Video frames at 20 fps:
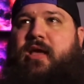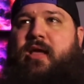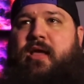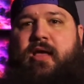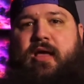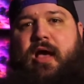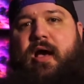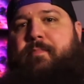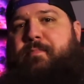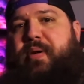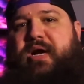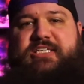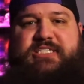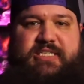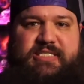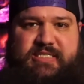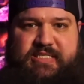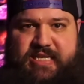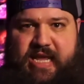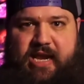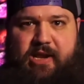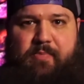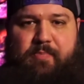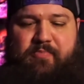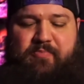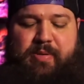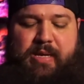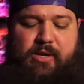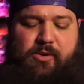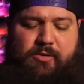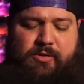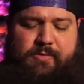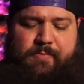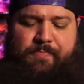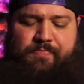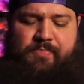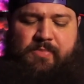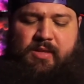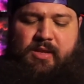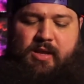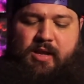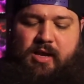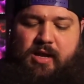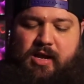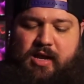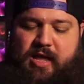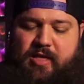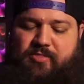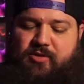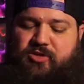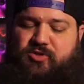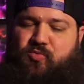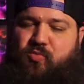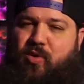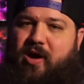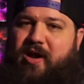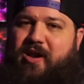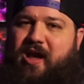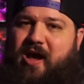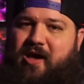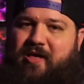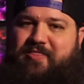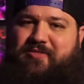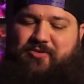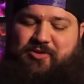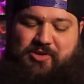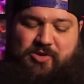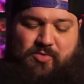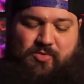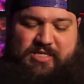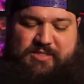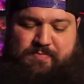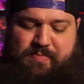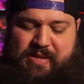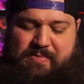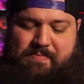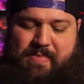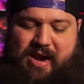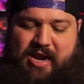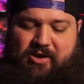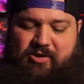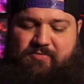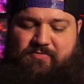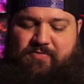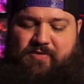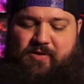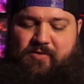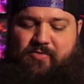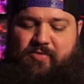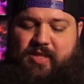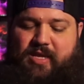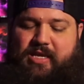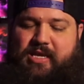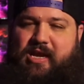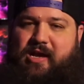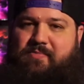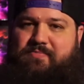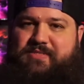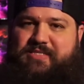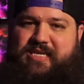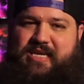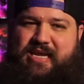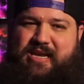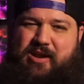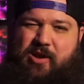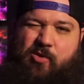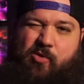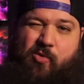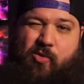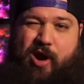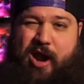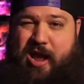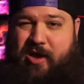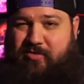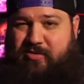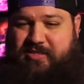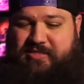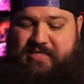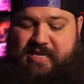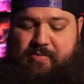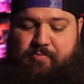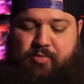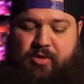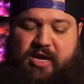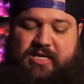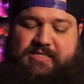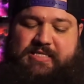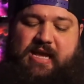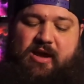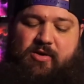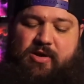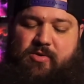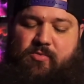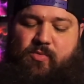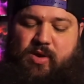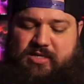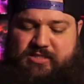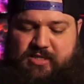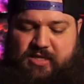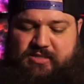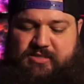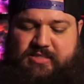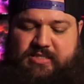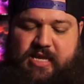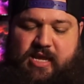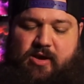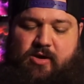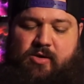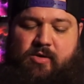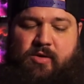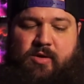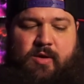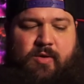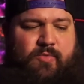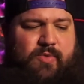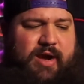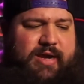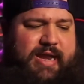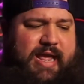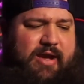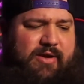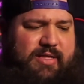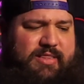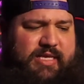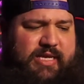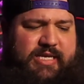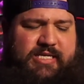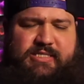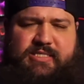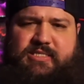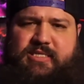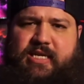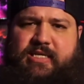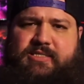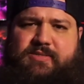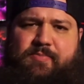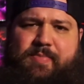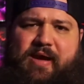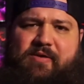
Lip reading: a budget setup build. And there's one other USB microphone that comes in around the same price. Now, it was on sale. Right now, I think it's about